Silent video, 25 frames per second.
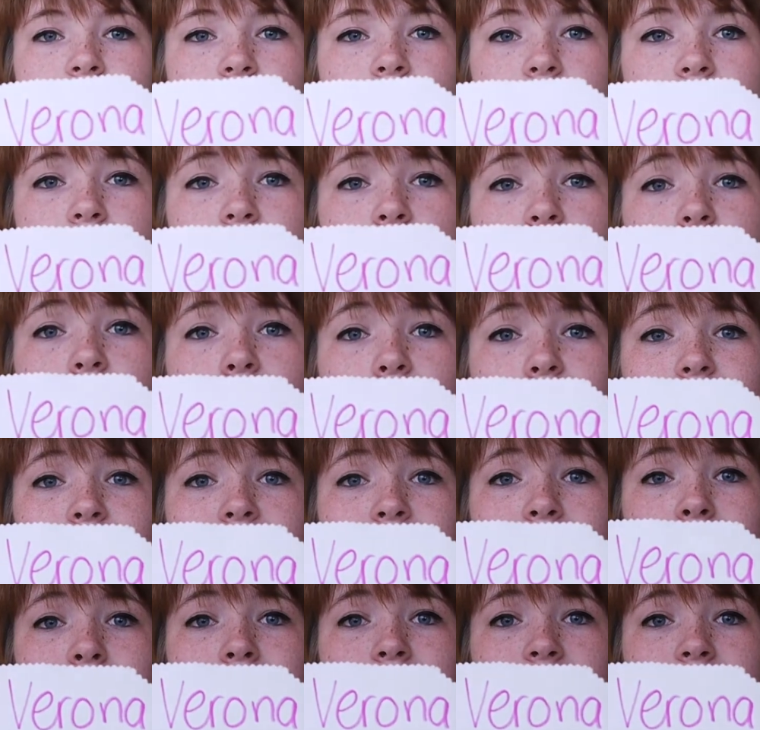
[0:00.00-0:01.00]

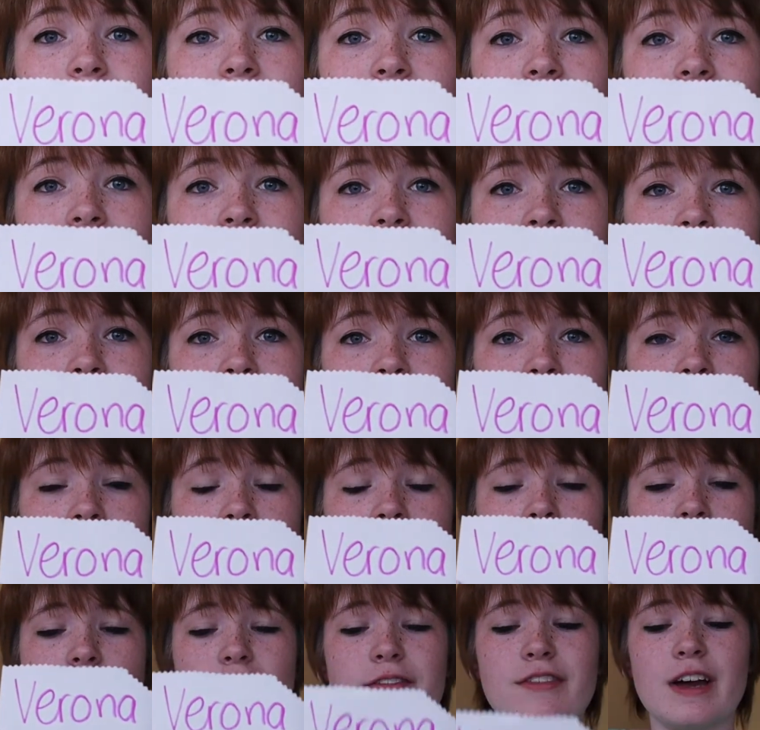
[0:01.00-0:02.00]
Verona is
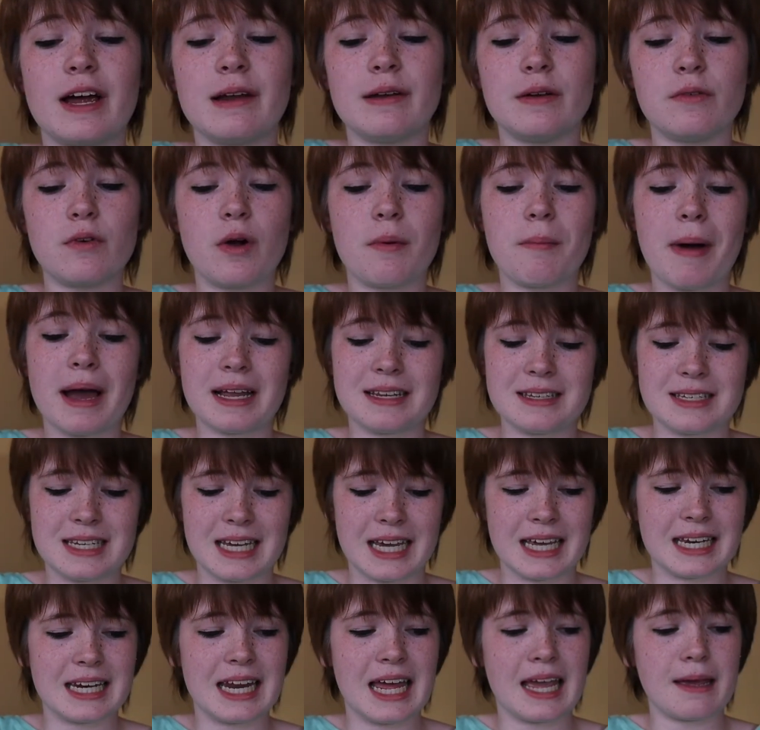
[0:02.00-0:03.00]
a very
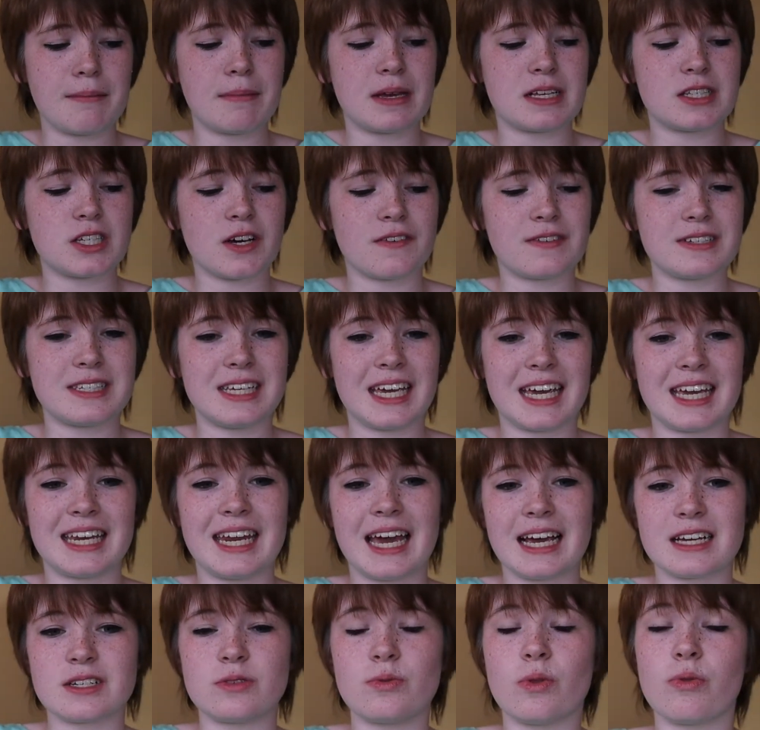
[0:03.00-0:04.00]
romantic name. It's obviously
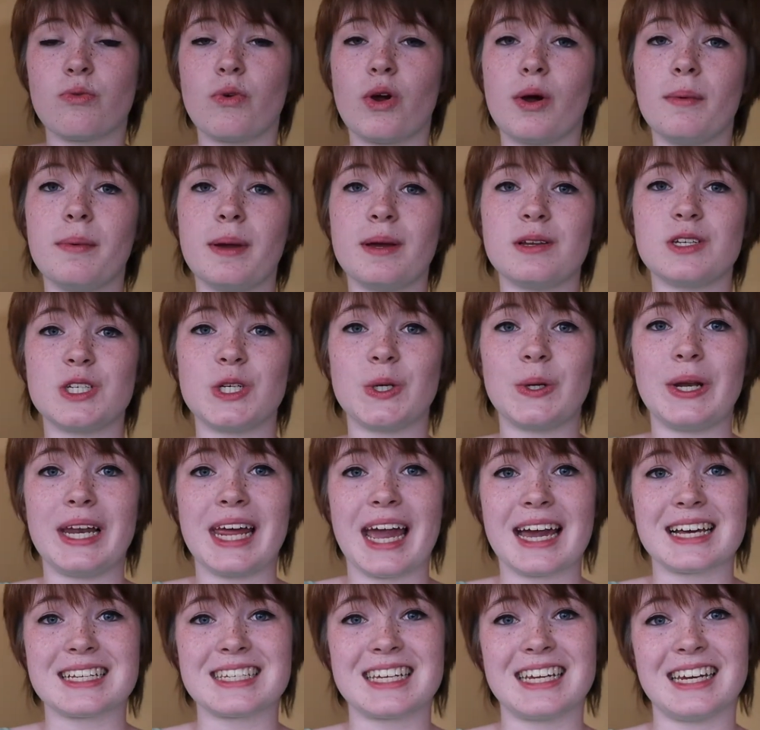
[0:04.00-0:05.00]
connected with Romeo and
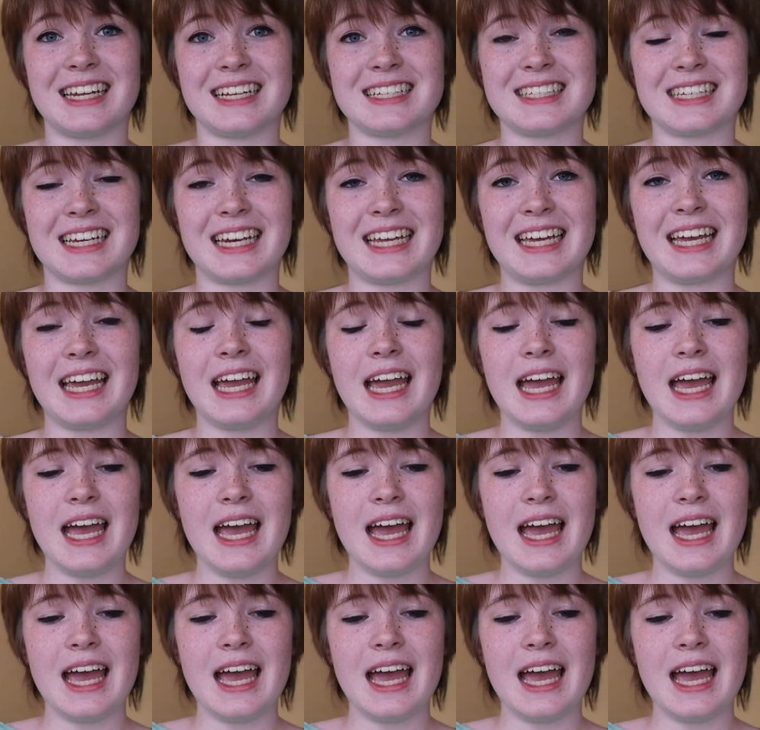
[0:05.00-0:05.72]
Juliet in Italy.